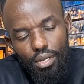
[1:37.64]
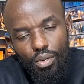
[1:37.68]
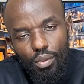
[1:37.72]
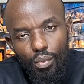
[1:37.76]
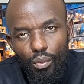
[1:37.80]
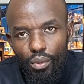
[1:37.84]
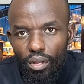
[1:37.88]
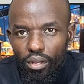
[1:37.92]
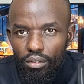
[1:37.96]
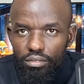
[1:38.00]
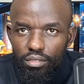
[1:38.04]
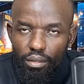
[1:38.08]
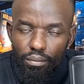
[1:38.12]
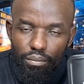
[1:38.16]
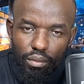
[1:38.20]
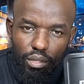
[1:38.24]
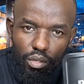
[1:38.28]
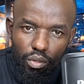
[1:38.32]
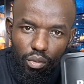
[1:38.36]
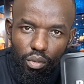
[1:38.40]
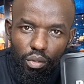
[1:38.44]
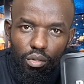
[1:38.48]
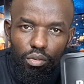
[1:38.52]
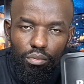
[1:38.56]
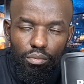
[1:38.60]
we have something
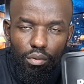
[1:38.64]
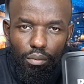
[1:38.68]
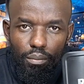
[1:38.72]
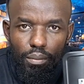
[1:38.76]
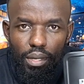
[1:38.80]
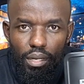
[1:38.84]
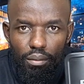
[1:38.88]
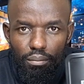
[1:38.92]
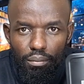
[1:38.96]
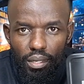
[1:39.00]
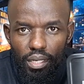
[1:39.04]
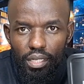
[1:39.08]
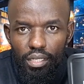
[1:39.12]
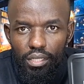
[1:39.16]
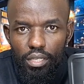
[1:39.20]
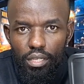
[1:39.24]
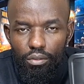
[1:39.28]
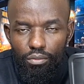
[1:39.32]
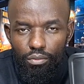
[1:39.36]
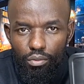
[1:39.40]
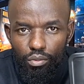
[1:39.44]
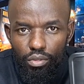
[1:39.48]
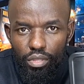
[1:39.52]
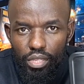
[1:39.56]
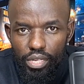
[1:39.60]
called mobile money.
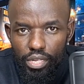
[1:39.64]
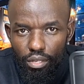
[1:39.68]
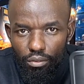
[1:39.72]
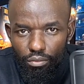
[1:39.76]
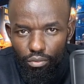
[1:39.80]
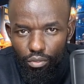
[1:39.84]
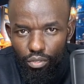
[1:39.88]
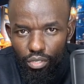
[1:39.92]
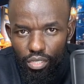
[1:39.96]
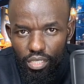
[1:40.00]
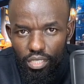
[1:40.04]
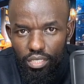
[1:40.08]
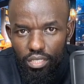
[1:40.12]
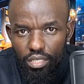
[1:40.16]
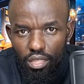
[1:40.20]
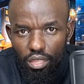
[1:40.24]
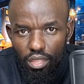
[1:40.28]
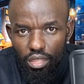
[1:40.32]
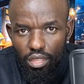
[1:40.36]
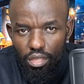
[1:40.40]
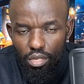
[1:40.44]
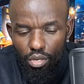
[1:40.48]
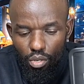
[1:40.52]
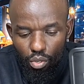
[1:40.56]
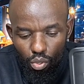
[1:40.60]
If you didn't
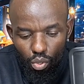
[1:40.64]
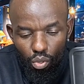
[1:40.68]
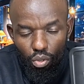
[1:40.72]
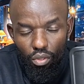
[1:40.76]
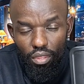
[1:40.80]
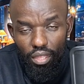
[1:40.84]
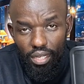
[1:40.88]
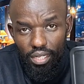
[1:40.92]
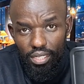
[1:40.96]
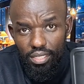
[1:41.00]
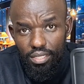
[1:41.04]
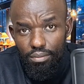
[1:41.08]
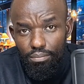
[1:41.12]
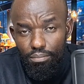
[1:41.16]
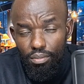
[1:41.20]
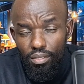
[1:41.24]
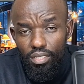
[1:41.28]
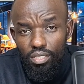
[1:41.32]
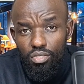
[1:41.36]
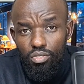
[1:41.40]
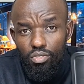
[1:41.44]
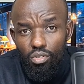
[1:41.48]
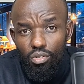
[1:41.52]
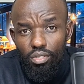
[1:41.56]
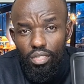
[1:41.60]
know that,
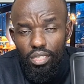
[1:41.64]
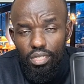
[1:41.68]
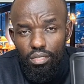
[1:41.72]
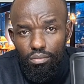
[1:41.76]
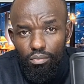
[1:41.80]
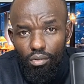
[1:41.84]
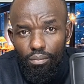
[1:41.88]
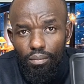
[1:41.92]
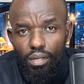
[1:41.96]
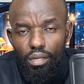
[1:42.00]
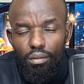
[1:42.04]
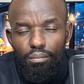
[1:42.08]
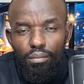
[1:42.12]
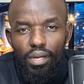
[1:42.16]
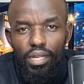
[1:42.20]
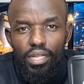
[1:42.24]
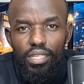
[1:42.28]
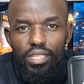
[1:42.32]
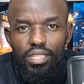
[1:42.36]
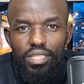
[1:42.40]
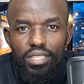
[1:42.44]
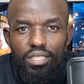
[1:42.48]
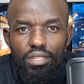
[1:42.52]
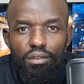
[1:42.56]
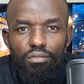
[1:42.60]
please know that mobile
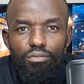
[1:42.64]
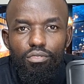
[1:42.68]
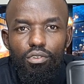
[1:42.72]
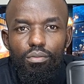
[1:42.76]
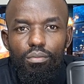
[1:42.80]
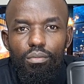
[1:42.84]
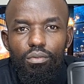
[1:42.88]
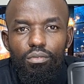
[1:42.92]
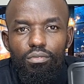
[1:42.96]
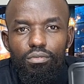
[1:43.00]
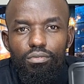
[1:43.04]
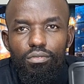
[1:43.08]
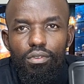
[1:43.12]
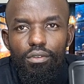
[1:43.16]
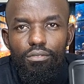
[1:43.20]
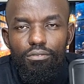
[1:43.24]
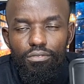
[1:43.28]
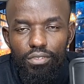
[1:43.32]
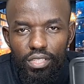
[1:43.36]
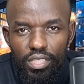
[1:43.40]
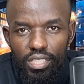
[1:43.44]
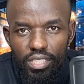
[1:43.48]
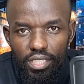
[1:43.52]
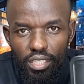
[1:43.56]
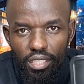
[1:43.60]
money is a form of
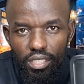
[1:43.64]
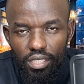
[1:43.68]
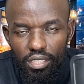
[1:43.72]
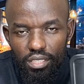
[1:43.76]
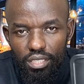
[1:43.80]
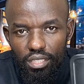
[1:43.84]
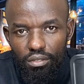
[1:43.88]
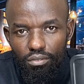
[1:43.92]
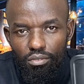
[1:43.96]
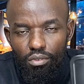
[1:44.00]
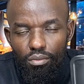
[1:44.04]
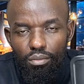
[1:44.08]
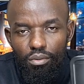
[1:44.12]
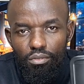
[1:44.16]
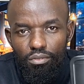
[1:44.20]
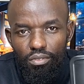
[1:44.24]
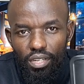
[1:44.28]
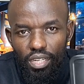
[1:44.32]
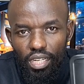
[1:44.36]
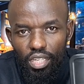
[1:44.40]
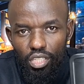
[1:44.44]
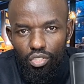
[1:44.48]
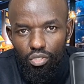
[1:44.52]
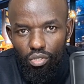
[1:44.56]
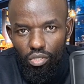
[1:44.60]
fintech. It's a form of
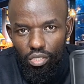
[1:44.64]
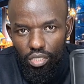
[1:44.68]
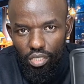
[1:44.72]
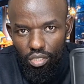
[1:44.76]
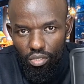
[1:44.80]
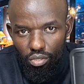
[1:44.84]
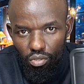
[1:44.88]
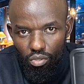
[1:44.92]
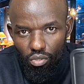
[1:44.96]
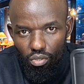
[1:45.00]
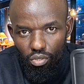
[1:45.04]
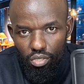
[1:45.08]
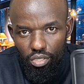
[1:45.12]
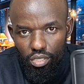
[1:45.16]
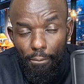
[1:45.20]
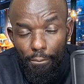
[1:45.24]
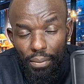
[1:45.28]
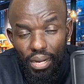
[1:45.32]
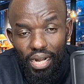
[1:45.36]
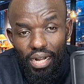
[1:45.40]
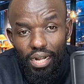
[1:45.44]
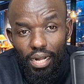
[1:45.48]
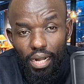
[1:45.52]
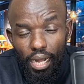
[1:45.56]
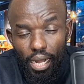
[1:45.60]
financial technology.
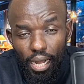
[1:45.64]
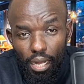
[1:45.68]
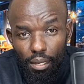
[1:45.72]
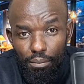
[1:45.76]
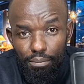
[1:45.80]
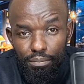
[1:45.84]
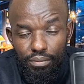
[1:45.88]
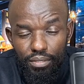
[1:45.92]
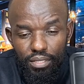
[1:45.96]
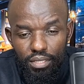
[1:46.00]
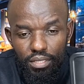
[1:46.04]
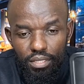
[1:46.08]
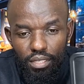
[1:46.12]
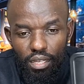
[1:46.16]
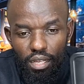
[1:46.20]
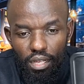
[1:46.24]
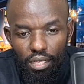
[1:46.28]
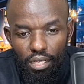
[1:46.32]
Bank apps.